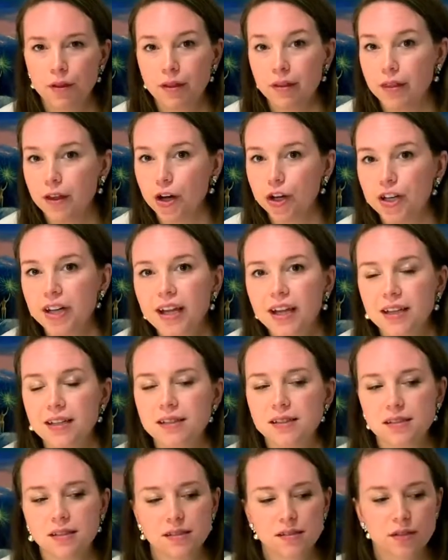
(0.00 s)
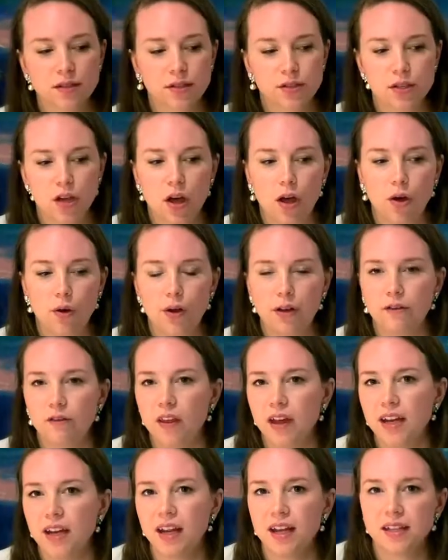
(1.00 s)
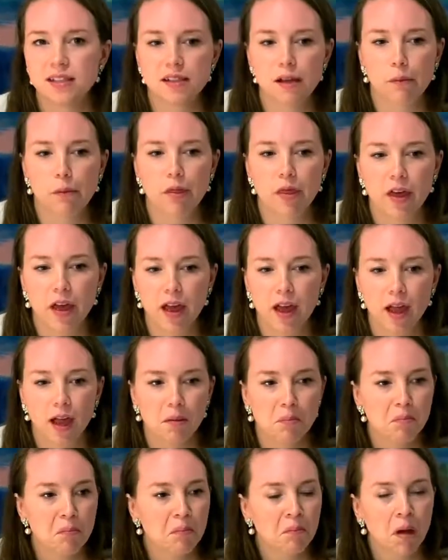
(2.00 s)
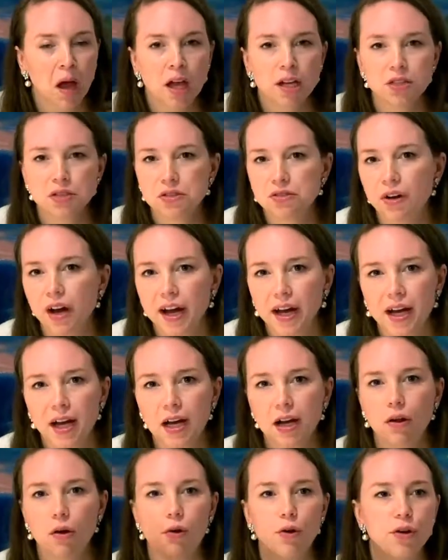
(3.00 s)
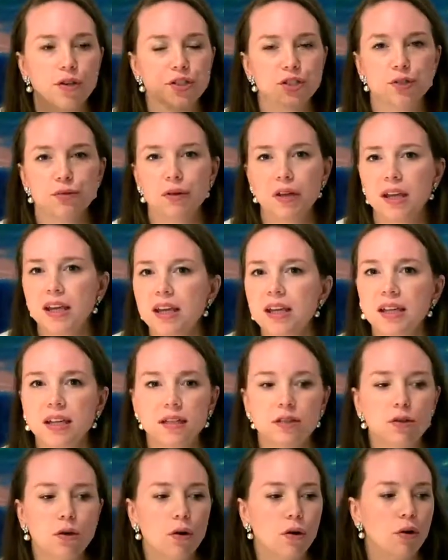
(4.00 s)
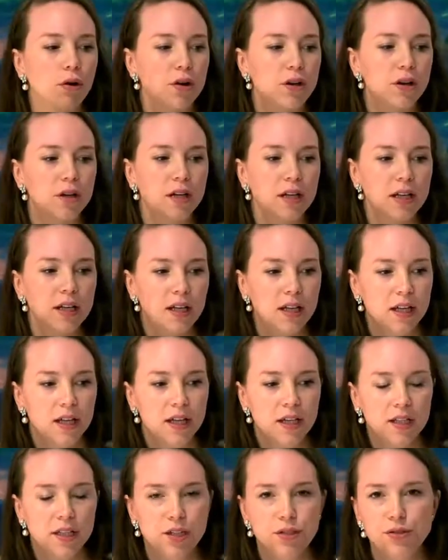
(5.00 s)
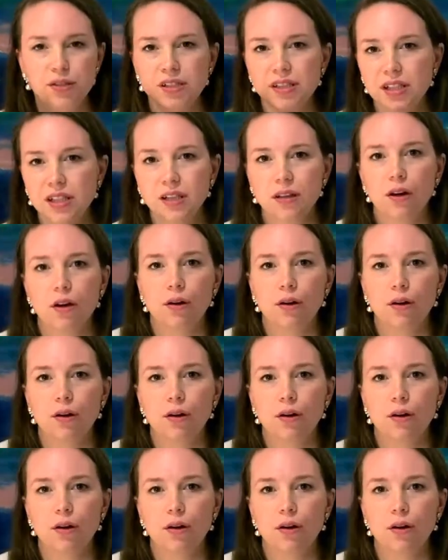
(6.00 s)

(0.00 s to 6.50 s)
their needs. So if they need something to drink or to eat, or you see,